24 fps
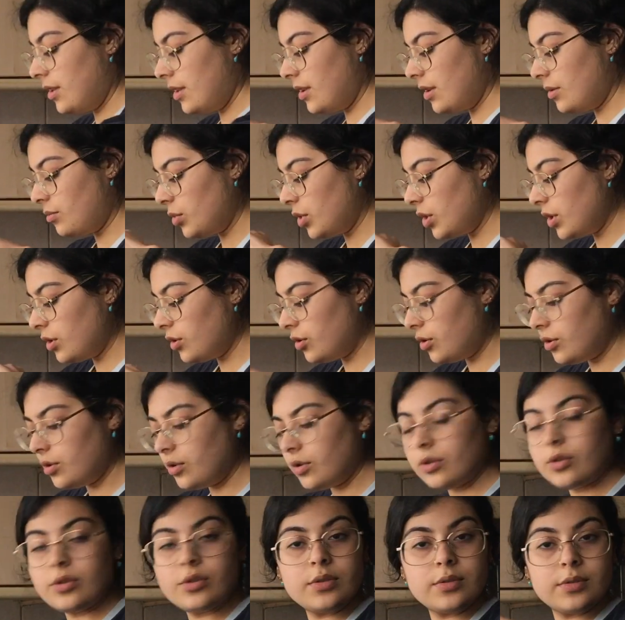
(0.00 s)
and then I'm gonna
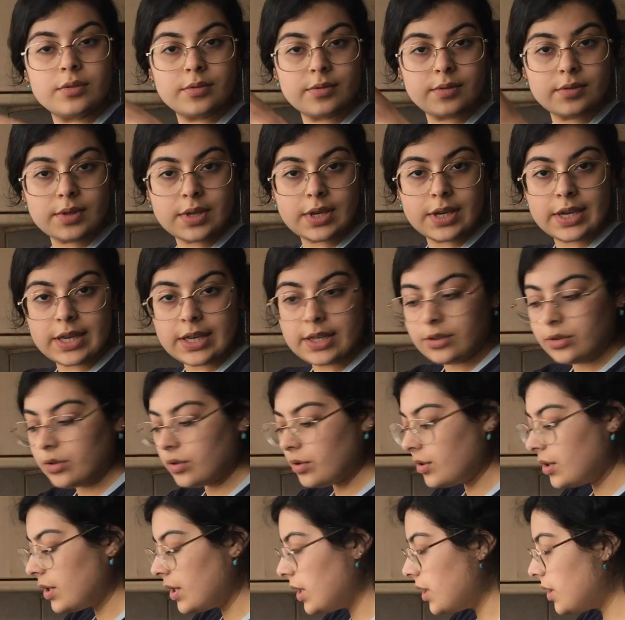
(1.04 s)
do again
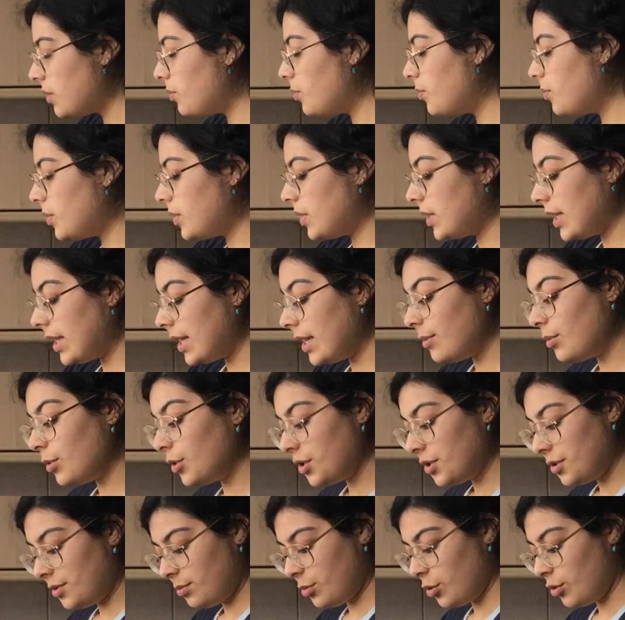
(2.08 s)
2
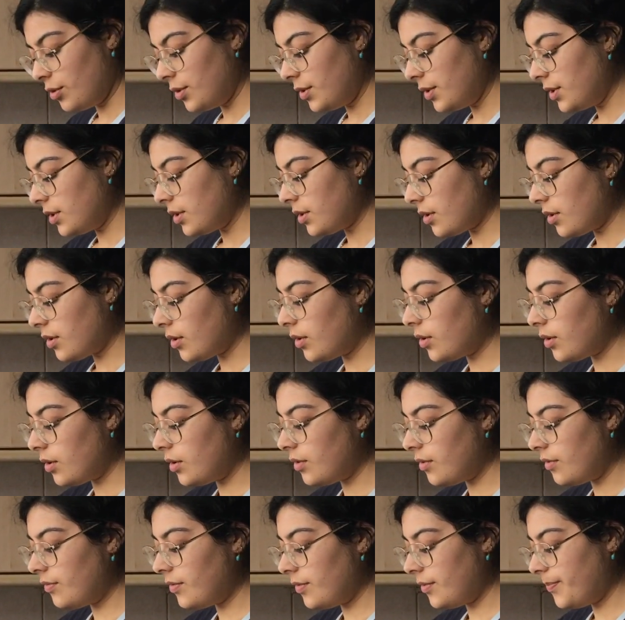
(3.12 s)
tablespoons
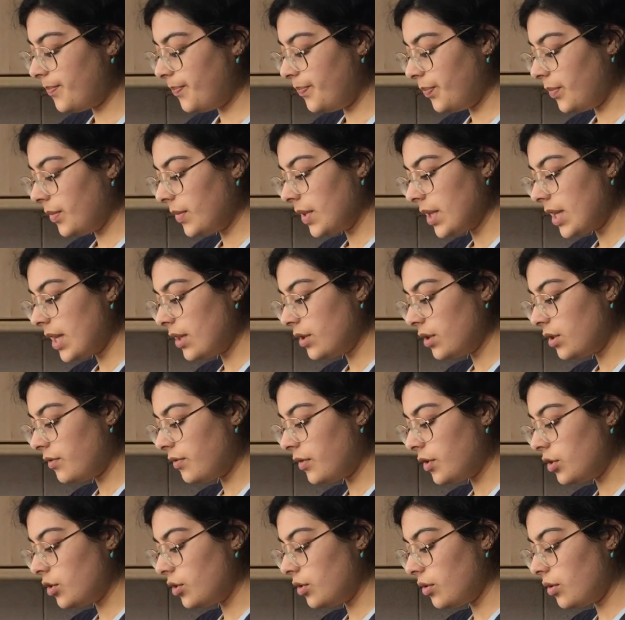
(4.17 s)
of
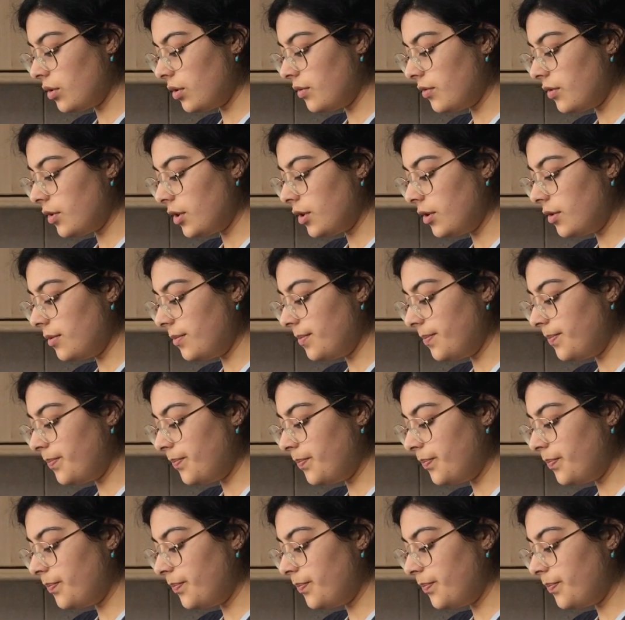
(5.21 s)
extra virgin olive oil,